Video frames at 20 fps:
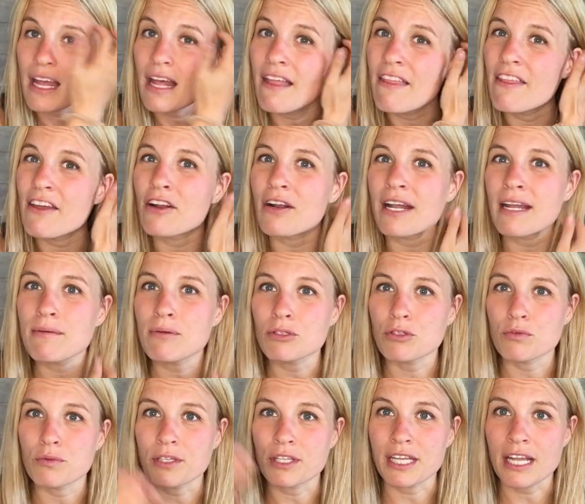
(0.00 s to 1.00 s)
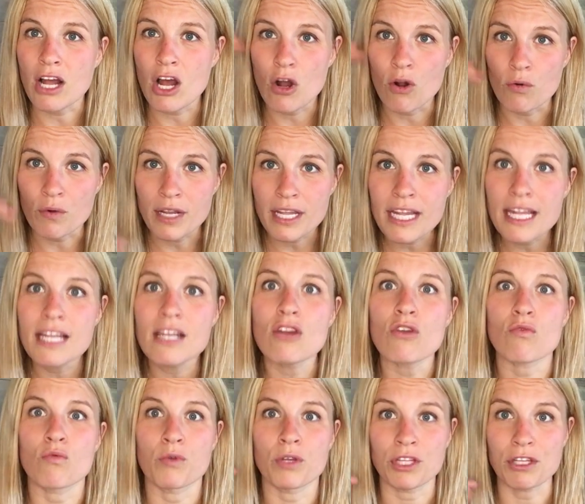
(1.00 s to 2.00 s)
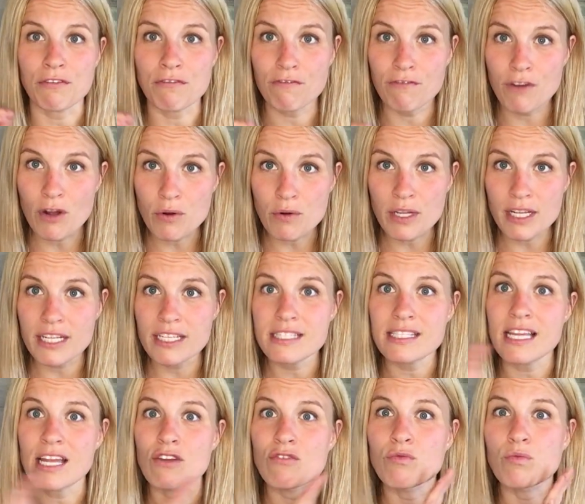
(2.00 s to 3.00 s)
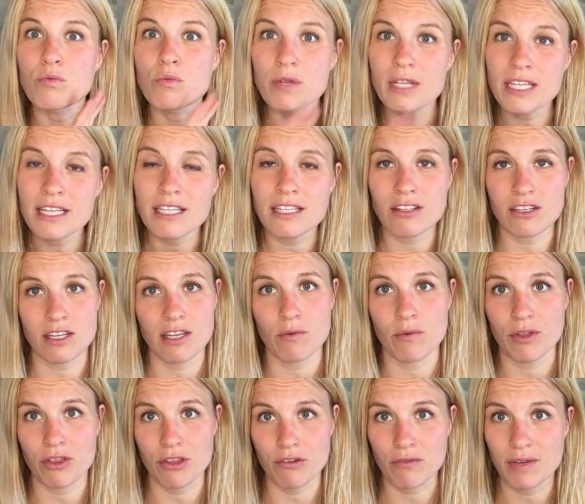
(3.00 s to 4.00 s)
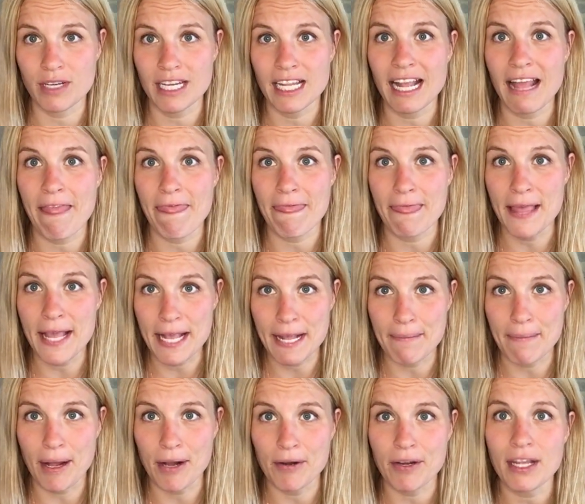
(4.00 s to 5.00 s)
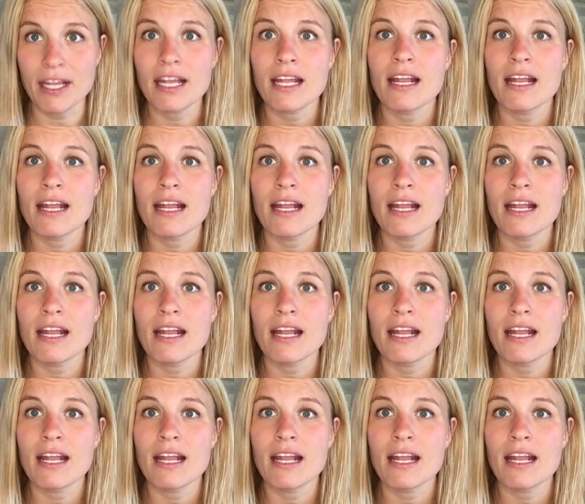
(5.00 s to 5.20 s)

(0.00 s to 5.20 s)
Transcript: they're able to really hone in, really focus, and really look at what they're reading and think about it.